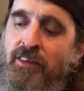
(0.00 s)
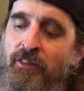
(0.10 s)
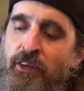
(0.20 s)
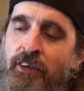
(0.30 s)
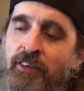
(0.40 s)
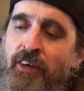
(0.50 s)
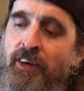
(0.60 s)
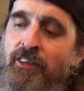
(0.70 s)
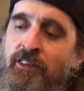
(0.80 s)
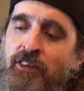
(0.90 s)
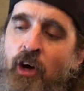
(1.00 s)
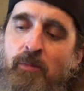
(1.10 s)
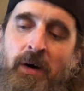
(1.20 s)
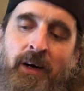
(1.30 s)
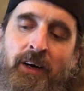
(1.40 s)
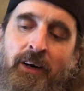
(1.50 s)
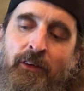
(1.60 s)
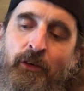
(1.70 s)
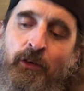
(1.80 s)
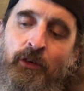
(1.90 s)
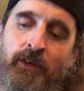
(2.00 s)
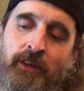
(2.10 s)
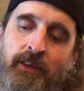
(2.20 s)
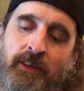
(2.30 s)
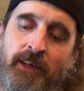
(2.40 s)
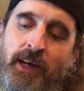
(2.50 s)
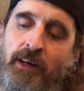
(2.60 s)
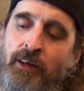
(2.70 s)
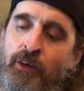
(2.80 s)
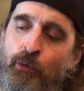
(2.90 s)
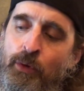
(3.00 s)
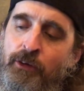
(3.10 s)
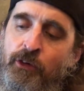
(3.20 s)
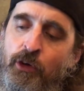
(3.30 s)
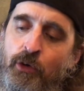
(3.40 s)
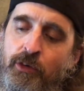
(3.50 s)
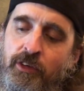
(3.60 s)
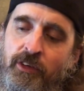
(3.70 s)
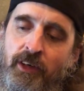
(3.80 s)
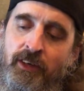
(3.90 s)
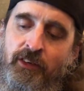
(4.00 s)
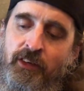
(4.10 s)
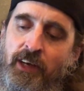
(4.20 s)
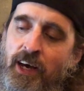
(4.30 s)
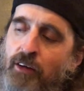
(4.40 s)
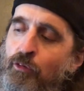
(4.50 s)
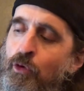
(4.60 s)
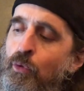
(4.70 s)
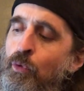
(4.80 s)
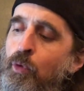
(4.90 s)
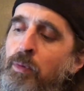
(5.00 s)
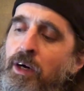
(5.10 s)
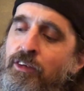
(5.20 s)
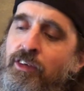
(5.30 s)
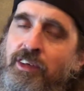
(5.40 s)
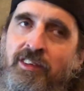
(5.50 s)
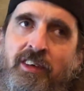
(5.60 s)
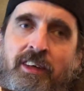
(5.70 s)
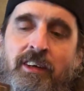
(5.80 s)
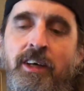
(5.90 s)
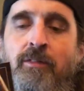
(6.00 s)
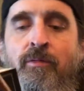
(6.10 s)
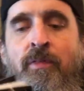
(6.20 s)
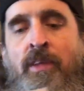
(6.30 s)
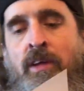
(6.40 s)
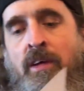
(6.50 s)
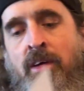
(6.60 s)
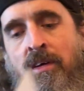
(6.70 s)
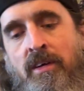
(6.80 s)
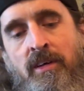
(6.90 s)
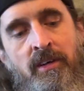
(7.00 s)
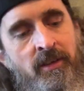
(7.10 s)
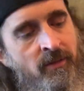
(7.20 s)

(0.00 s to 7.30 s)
of the designs just caught my eye. The little uh, uh, retro designs. The mm -hmm. Adam, the mm-hmm. little robots, the cassette tape. Uh,